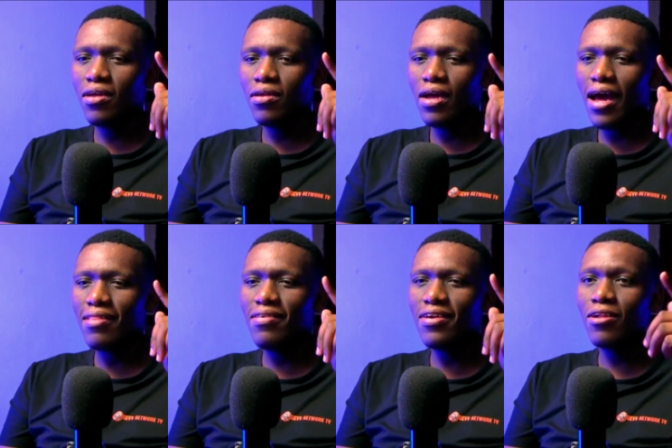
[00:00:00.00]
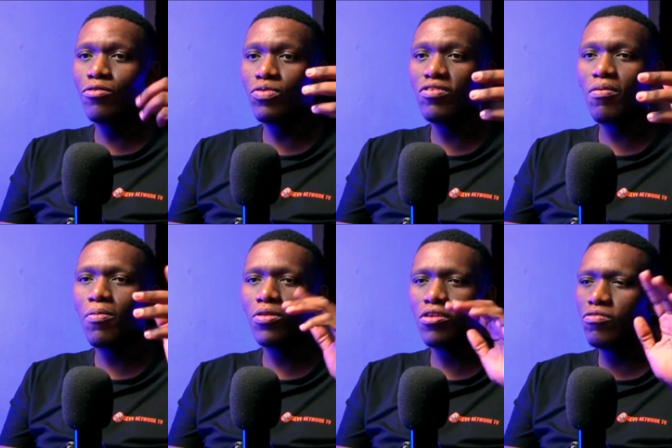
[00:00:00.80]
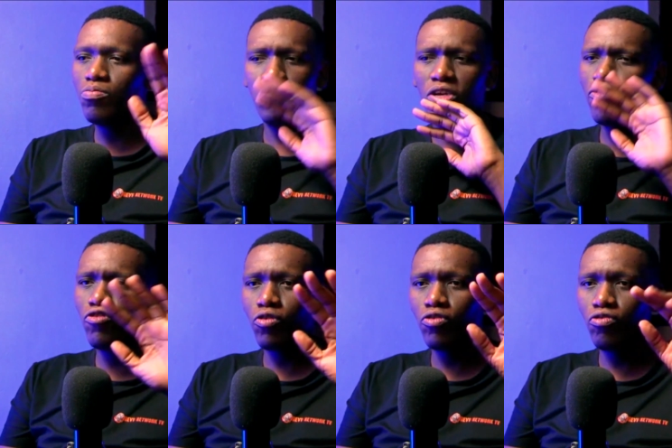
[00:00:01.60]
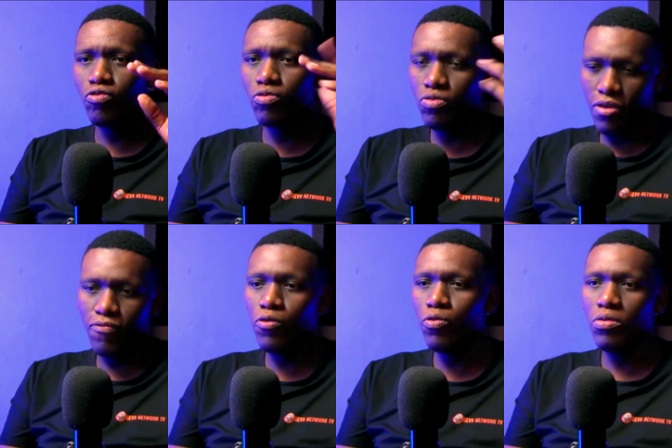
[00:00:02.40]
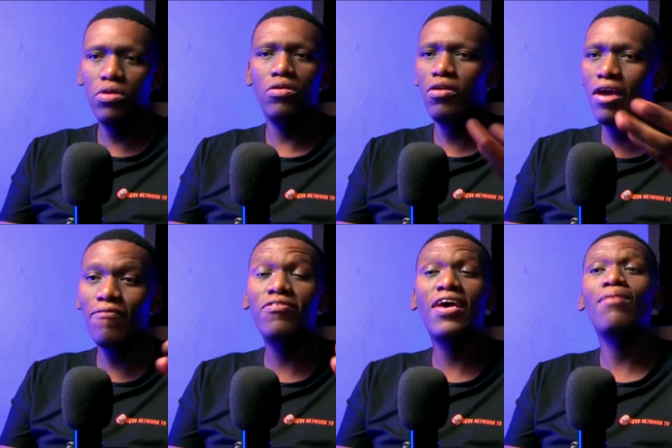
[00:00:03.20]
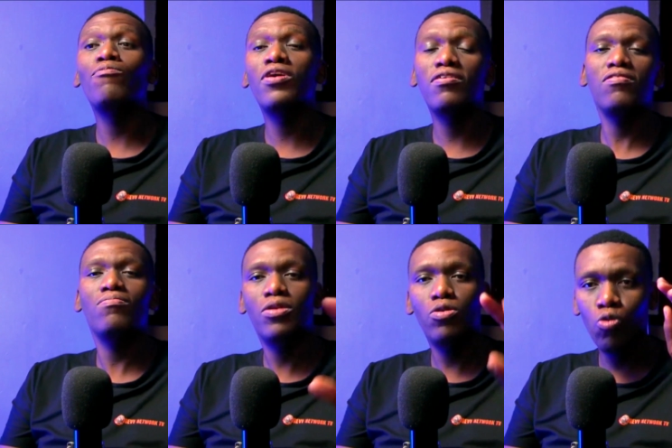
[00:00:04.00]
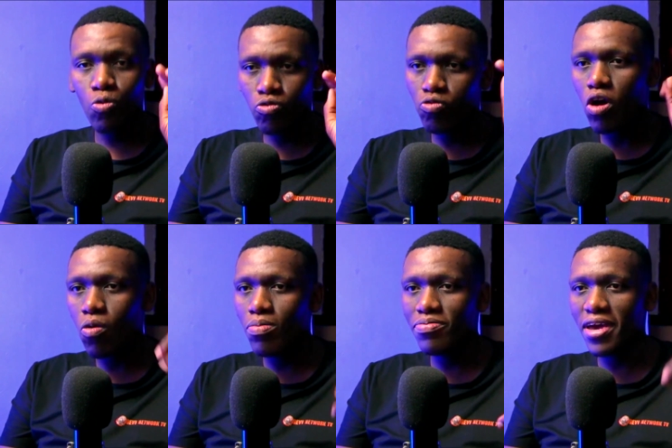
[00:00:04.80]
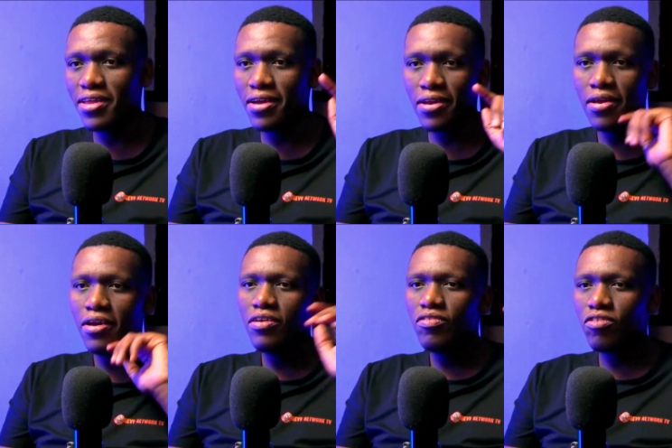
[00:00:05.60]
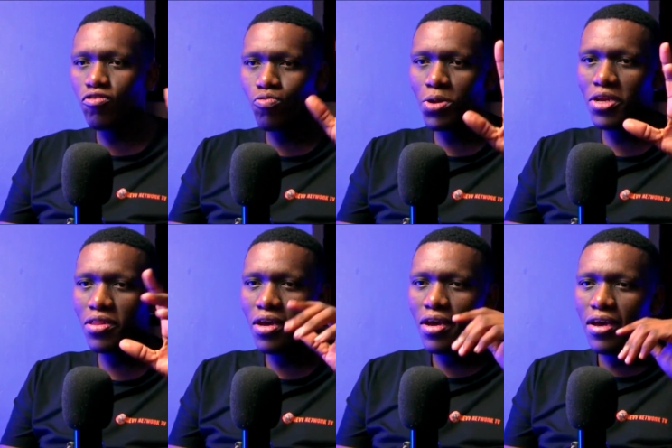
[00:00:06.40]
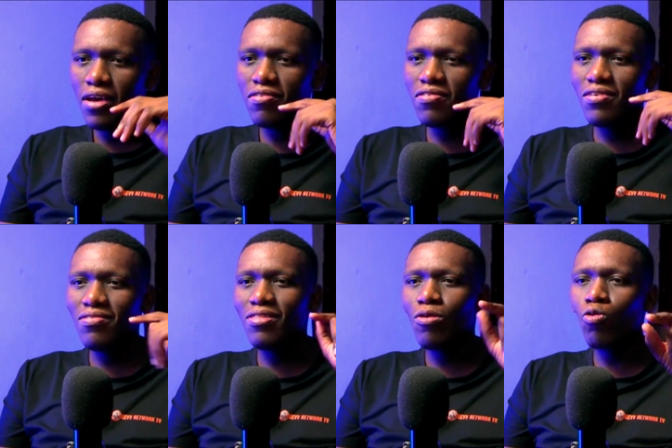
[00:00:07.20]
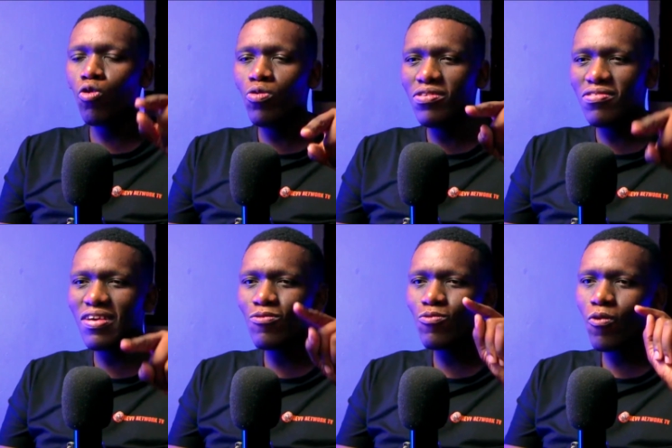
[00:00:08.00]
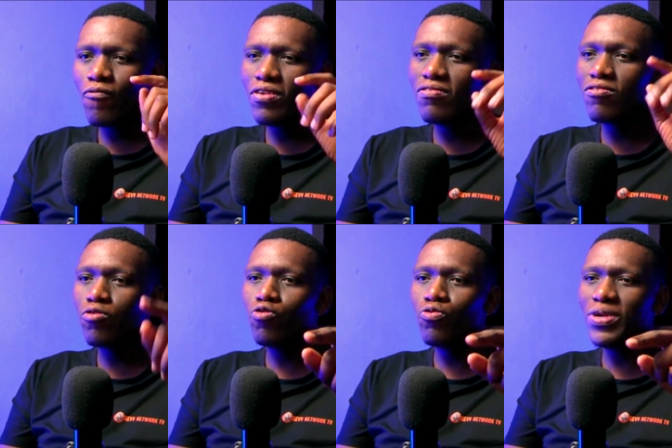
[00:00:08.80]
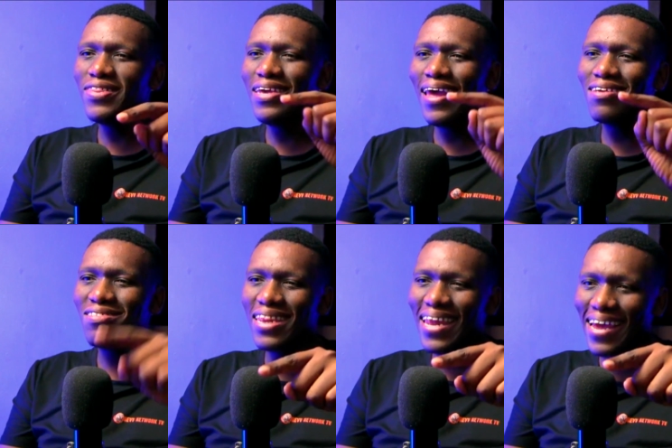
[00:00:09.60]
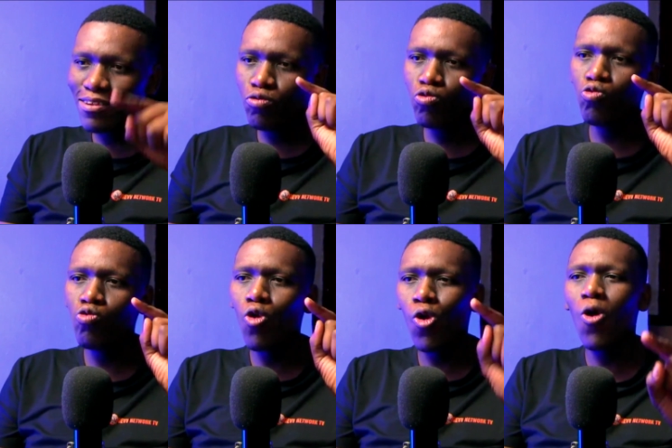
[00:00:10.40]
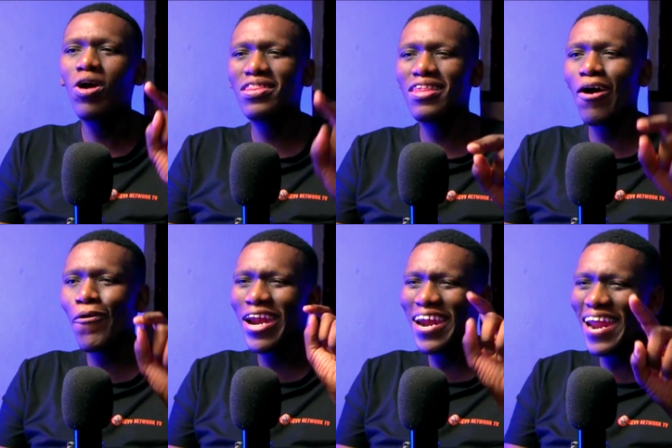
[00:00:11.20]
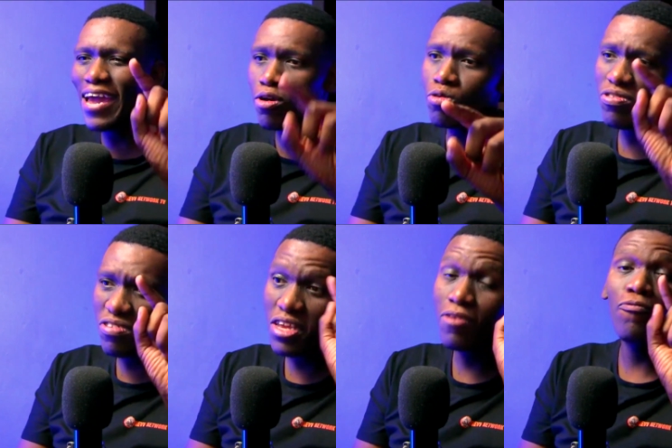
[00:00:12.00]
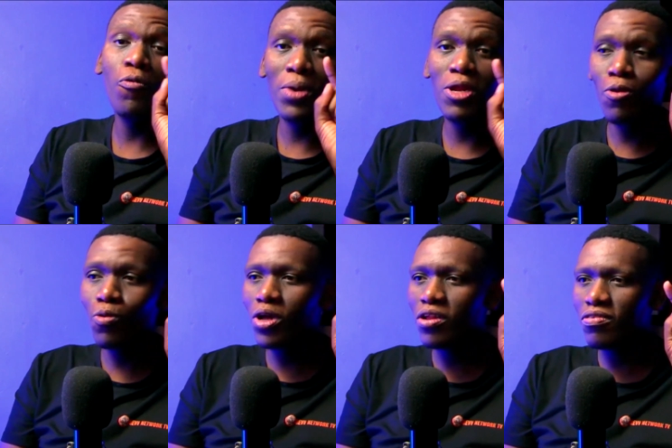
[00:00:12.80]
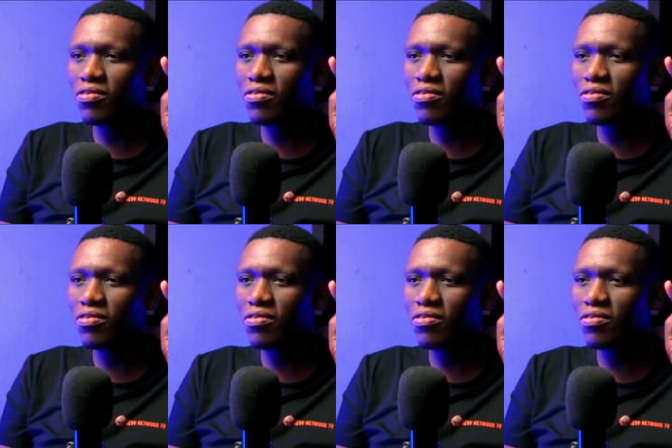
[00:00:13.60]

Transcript: article reads about is pretty short, so if you have time, you can simply go to our website and just read it. It says the growing sense of insecurity has led to lockdown like routine for many locals,